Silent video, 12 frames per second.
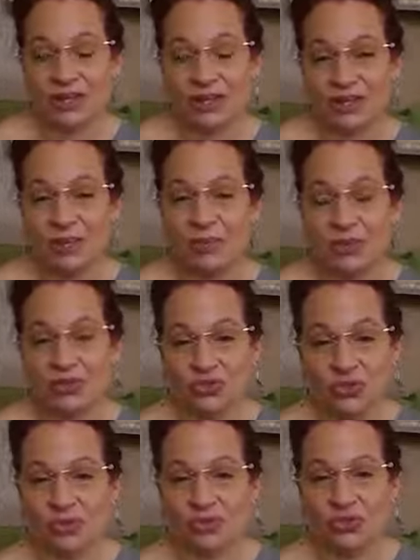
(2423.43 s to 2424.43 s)
some of the
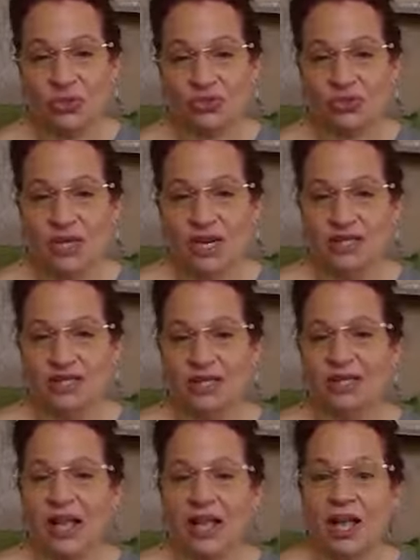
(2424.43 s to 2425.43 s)
dream interpretation
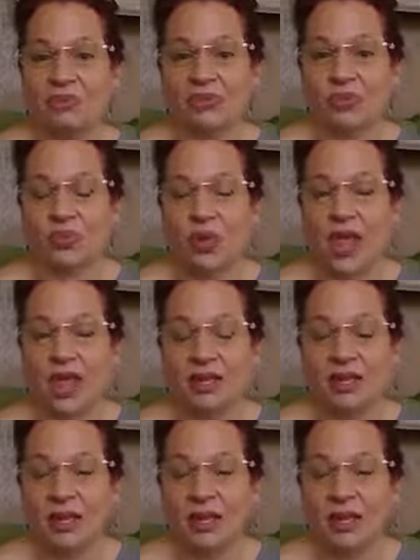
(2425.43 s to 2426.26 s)
that comes your way.